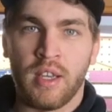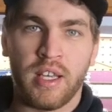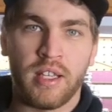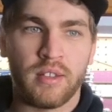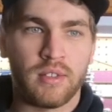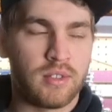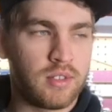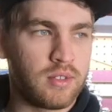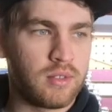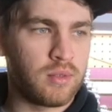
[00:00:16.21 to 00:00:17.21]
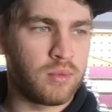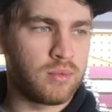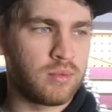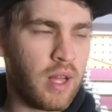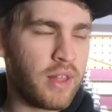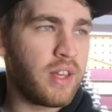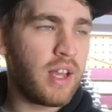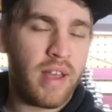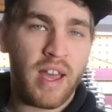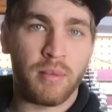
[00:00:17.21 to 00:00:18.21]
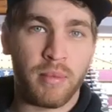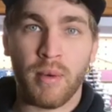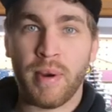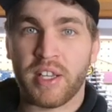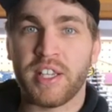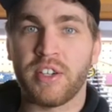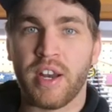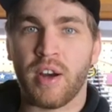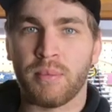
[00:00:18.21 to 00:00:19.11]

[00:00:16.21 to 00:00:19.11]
and I think I've had it about a year now.